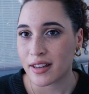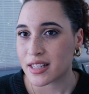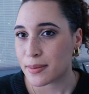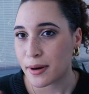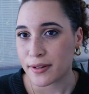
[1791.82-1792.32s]

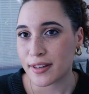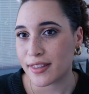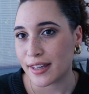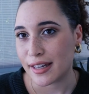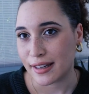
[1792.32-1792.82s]

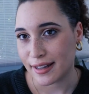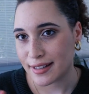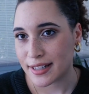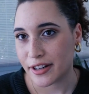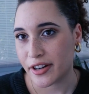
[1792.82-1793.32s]
supposedly a
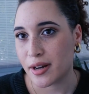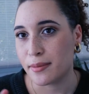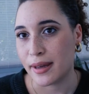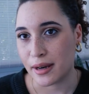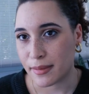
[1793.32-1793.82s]

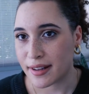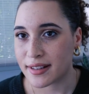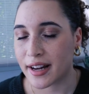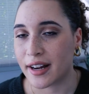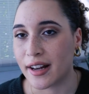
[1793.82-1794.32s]
serum and
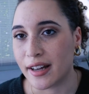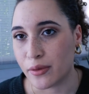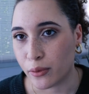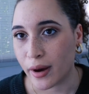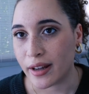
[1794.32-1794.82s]
mascara
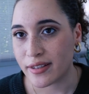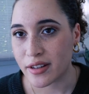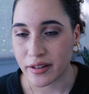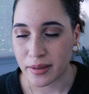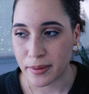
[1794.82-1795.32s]
in one,
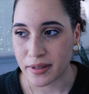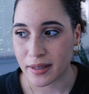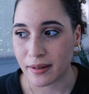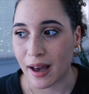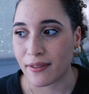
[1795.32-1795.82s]
so it's supposed
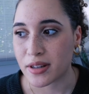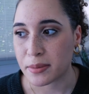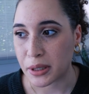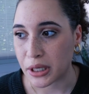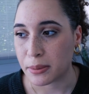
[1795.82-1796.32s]
to have
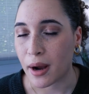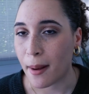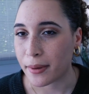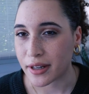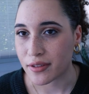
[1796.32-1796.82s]
some good
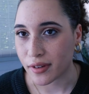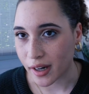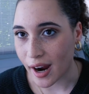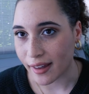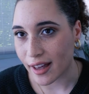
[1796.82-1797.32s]
properties for
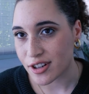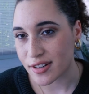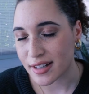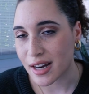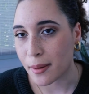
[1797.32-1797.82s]
your
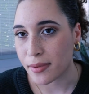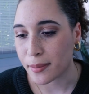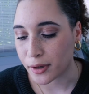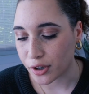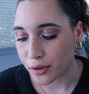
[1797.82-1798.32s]
eyelashes and help
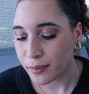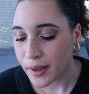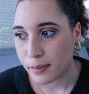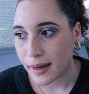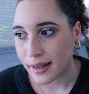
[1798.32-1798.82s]
them grow,
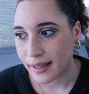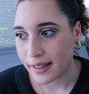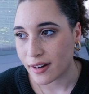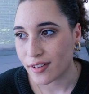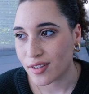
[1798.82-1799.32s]
but
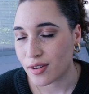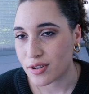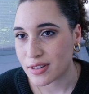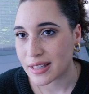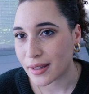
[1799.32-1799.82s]
it also
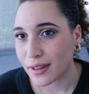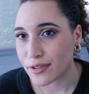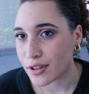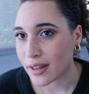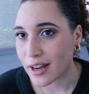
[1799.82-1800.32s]
just gives your